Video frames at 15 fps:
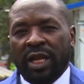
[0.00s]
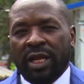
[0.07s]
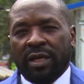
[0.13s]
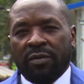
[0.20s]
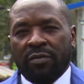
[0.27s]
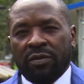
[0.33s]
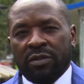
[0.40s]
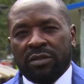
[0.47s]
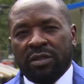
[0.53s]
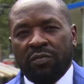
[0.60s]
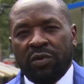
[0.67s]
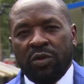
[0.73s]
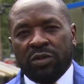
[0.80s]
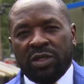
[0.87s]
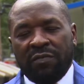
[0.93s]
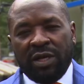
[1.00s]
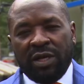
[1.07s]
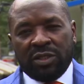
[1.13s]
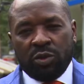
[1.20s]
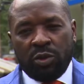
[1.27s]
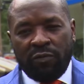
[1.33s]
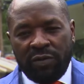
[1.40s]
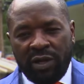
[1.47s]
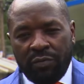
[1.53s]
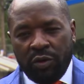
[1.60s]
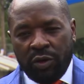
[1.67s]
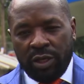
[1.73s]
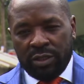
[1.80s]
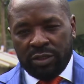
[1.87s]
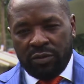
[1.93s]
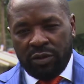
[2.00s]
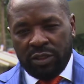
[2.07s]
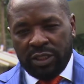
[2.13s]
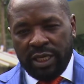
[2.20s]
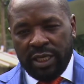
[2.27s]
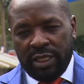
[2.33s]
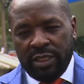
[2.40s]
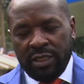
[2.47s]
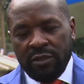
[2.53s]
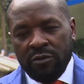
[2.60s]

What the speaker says: like somebody who's a sort of Damocles on his head.